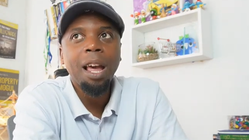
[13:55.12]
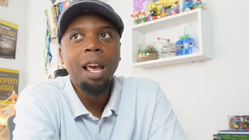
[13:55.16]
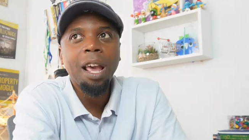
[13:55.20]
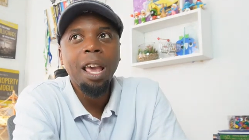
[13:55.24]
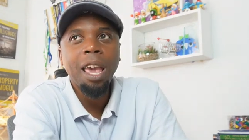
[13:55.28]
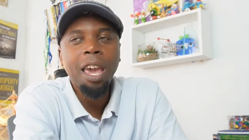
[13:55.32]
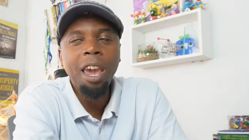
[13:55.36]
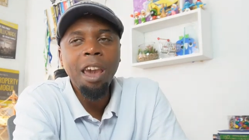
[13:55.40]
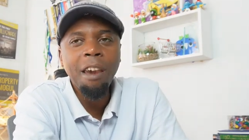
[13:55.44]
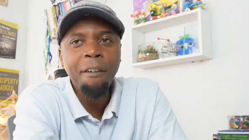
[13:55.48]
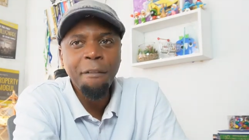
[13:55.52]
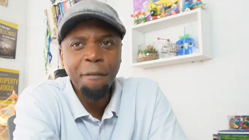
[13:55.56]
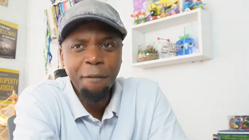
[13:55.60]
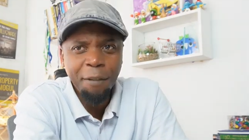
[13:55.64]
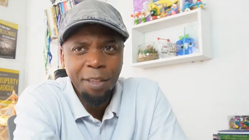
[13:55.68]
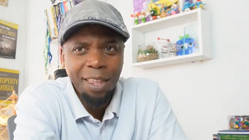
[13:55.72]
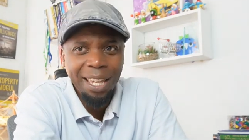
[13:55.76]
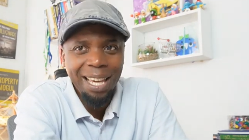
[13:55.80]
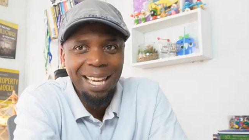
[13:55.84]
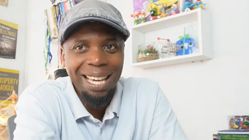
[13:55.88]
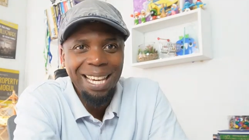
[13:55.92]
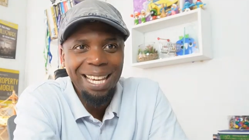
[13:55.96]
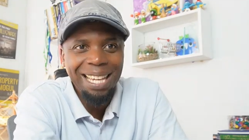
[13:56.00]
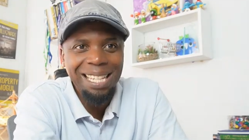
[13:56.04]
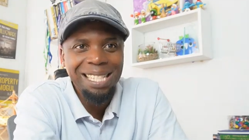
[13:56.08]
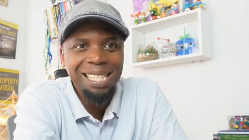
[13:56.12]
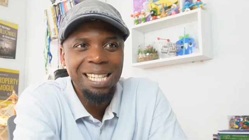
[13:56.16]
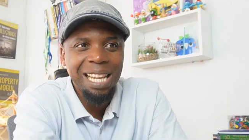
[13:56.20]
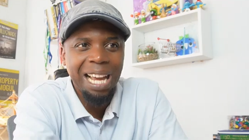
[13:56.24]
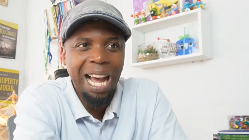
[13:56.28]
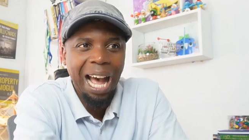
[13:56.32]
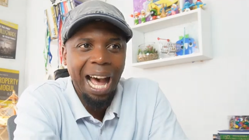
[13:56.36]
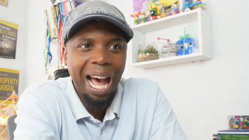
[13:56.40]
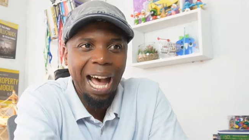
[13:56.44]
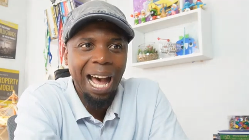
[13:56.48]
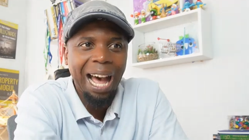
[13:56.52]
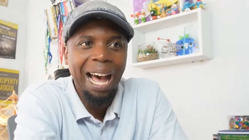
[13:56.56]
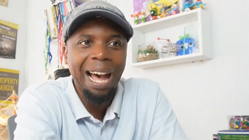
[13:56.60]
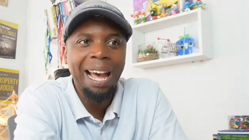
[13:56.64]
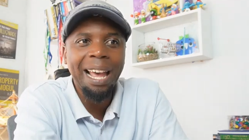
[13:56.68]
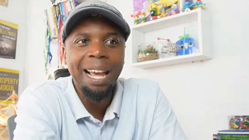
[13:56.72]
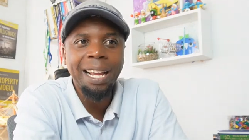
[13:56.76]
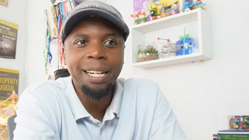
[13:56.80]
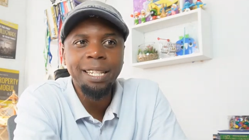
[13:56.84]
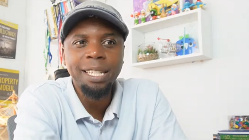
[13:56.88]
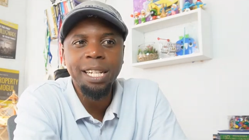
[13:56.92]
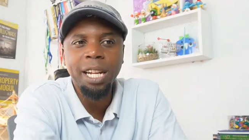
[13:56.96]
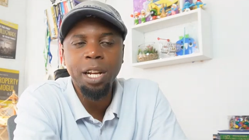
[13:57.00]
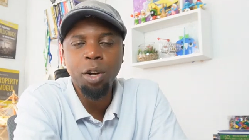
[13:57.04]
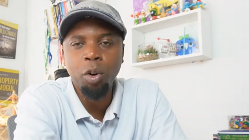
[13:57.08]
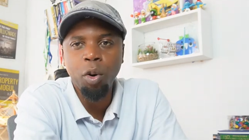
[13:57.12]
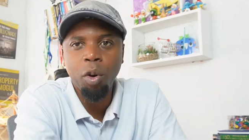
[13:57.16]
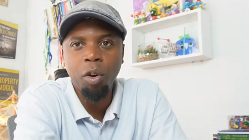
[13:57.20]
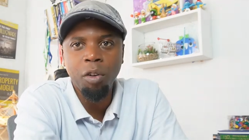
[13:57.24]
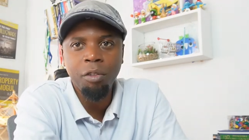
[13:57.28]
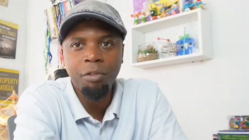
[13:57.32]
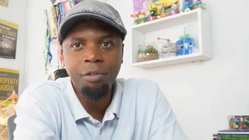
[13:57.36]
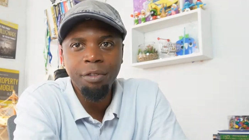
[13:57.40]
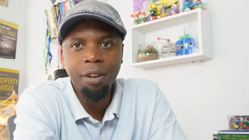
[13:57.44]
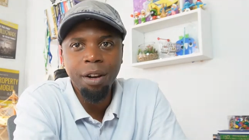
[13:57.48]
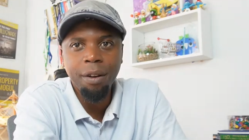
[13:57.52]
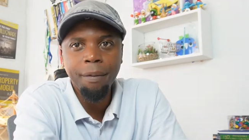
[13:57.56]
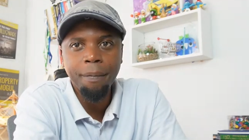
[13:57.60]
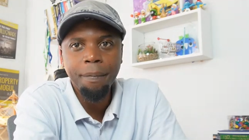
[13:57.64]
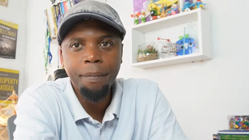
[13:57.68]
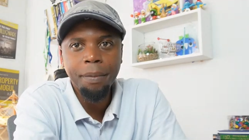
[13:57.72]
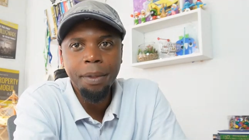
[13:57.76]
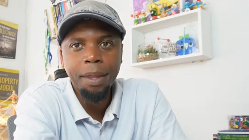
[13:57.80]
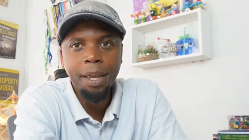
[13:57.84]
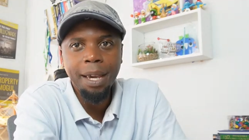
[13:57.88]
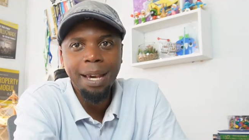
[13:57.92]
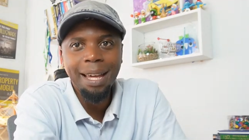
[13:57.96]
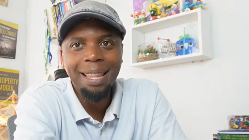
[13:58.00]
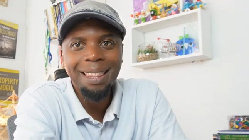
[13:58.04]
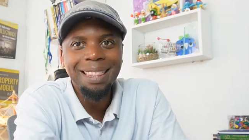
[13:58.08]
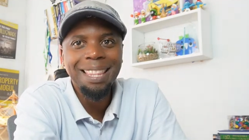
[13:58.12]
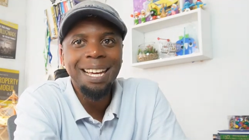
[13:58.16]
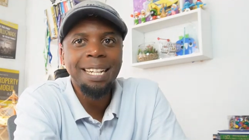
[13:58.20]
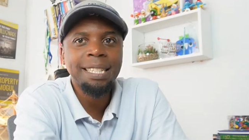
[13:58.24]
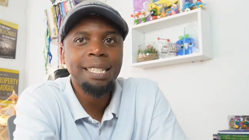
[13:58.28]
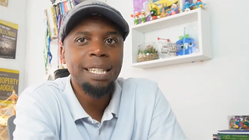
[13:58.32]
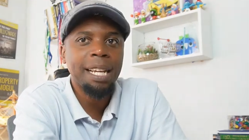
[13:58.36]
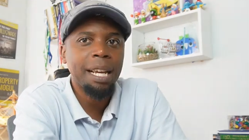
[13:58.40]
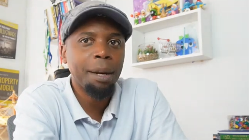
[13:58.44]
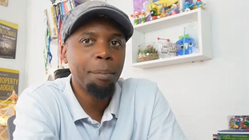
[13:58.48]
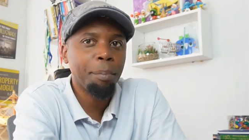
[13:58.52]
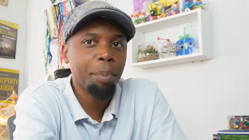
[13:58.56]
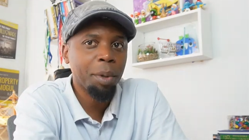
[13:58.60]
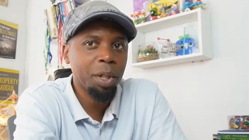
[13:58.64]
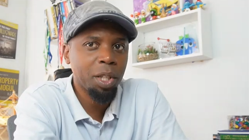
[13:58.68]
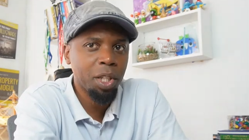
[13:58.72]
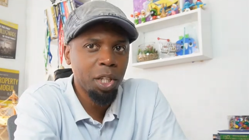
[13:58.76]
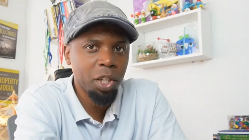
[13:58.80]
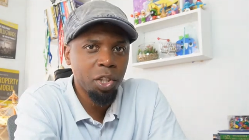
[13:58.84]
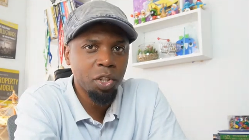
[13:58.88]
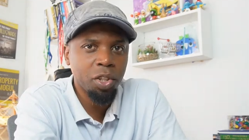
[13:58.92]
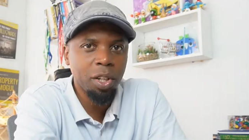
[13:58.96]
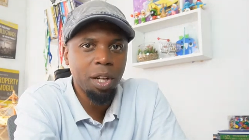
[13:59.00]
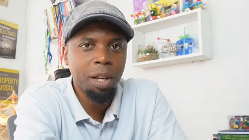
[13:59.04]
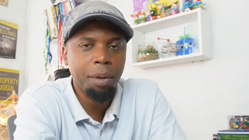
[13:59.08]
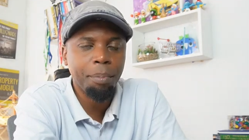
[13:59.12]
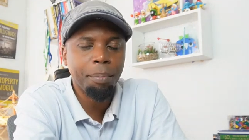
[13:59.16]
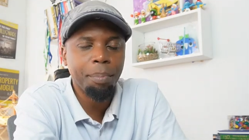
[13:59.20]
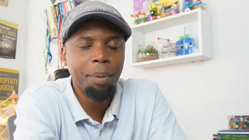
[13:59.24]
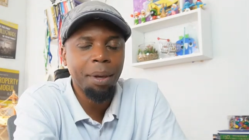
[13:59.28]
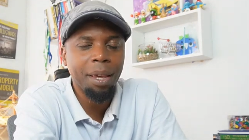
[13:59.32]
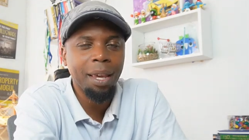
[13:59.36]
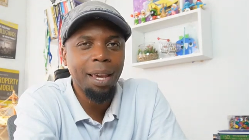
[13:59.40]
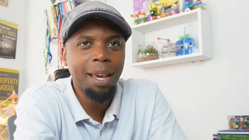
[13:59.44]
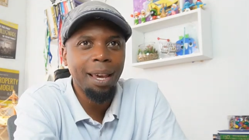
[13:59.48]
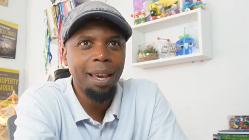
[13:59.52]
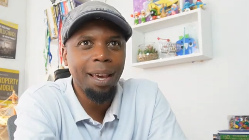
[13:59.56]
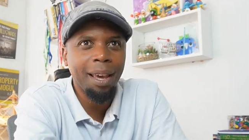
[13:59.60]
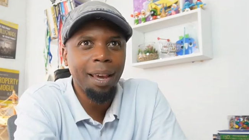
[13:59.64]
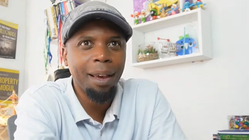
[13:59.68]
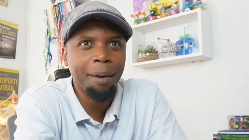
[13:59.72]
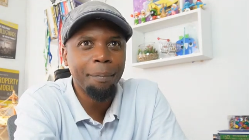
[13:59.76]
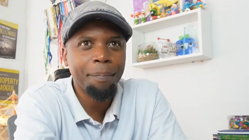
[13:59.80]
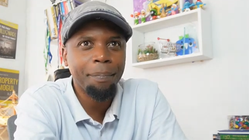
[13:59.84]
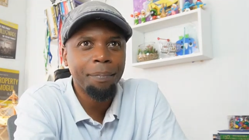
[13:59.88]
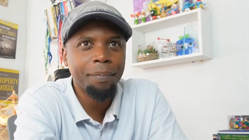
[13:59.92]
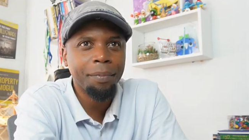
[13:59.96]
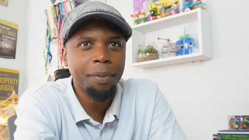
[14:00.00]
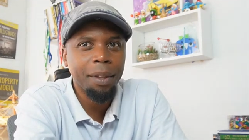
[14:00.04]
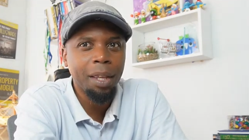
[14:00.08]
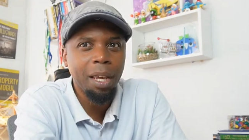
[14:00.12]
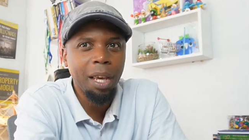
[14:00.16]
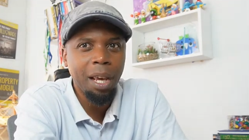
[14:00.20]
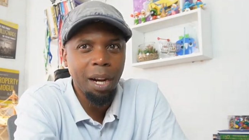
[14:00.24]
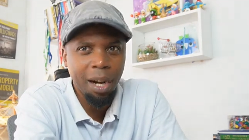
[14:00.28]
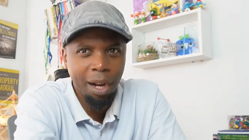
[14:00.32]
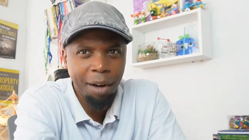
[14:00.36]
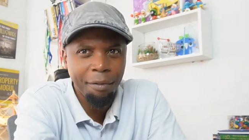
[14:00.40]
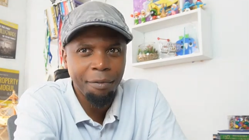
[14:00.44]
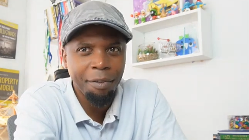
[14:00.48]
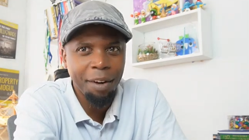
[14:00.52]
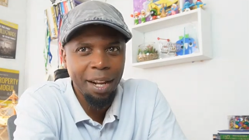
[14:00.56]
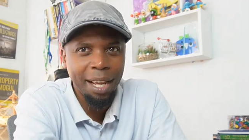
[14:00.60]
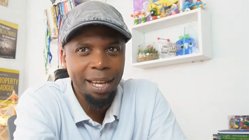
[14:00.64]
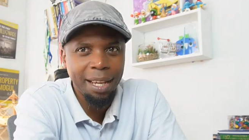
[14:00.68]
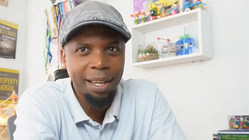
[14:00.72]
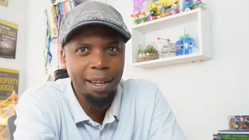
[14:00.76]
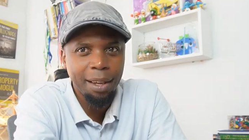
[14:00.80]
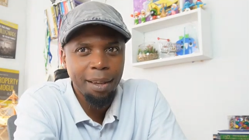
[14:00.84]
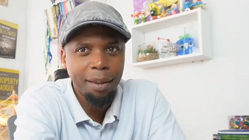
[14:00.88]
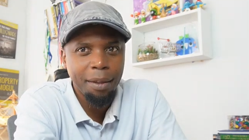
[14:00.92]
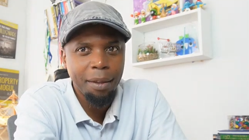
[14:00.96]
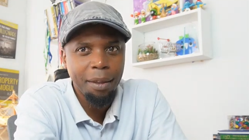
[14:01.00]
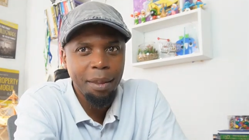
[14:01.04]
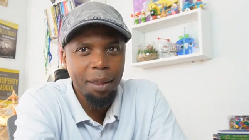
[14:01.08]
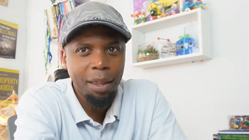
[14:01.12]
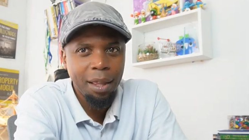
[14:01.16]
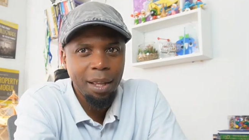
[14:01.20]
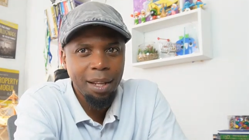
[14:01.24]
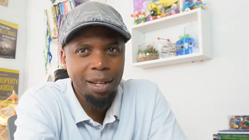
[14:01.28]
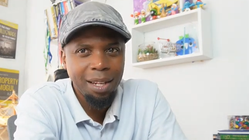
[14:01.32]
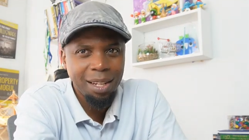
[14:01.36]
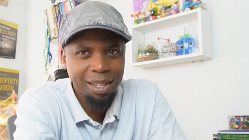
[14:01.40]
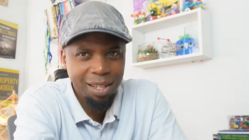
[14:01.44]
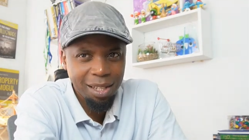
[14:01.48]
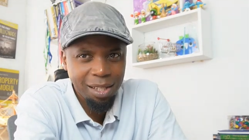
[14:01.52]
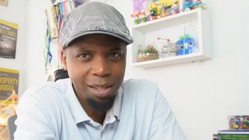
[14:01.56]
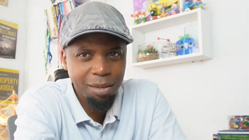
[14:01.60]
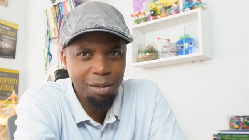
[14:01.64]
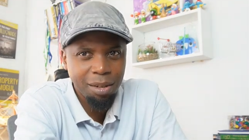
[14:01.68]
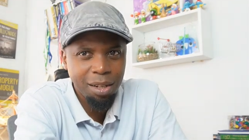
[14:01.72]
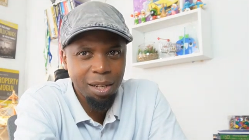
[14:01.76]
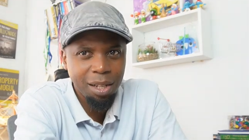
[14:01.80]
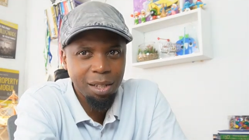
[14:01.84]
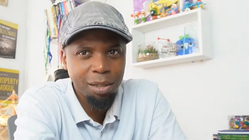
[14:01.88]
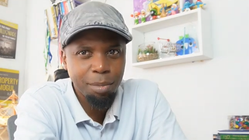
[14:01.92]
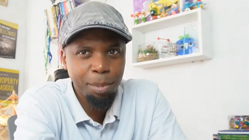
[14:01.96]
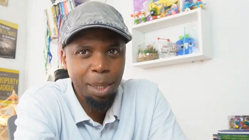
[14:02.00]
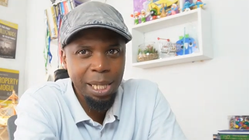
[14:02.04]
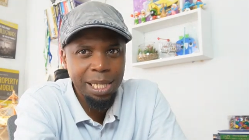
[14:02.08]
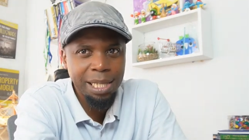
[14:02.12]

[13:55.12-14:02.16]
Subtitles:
if there is a higher turnover, that can potentially be a red flag. Does it make